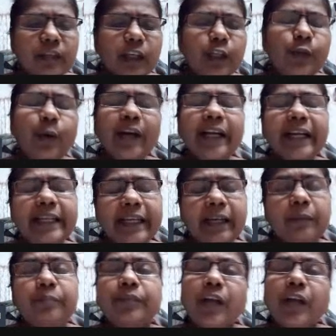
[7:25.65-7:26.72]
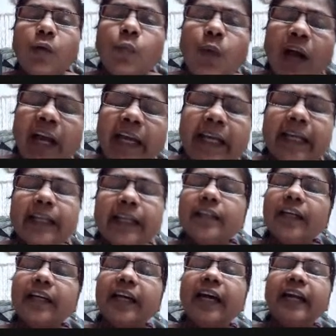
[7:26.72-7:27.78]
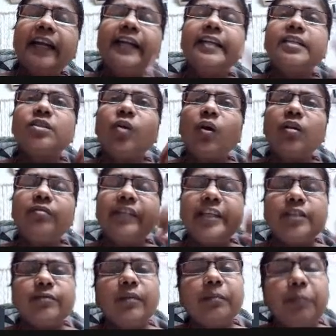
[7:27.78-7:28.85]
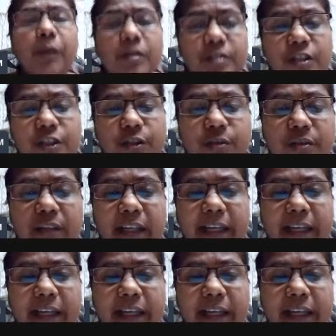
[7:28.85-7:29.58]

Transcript: you are getting why the current is always from positive to